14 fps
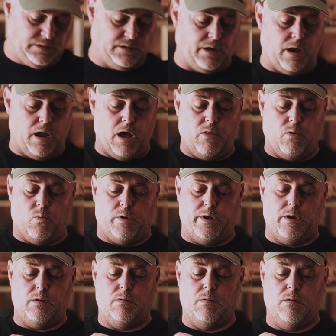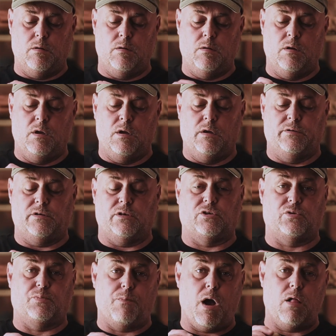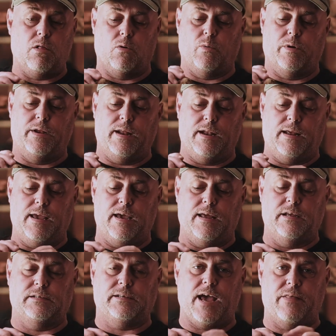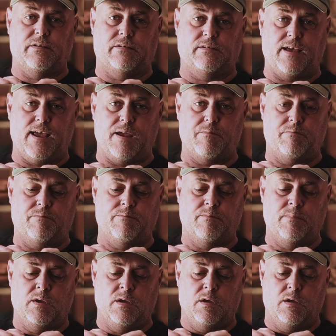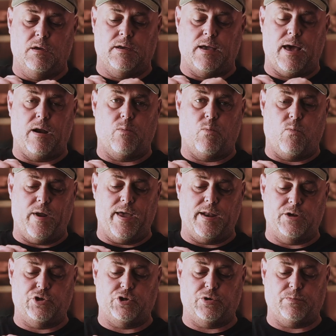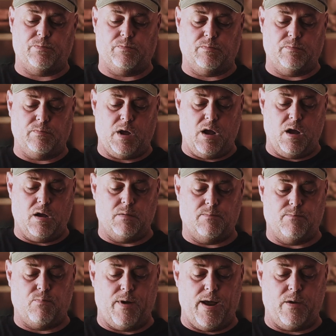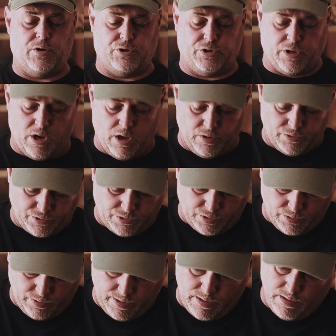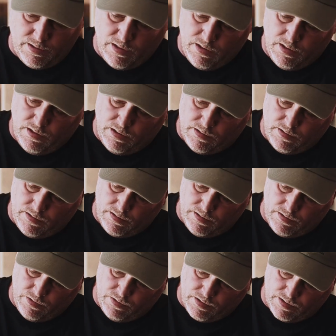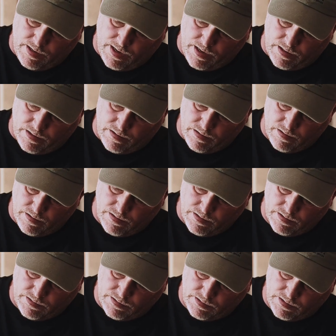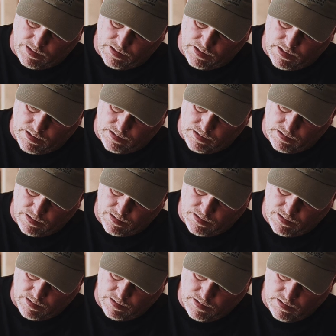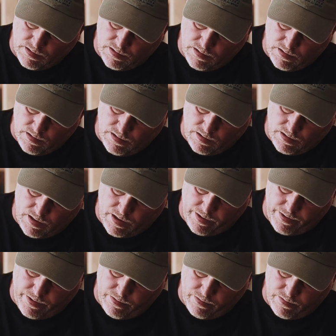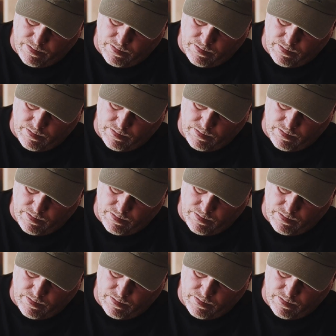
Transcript: is another one. It's a smaller one, and again, it's got the same kind of reddish, brownish colors to it, and you can kind of see it here.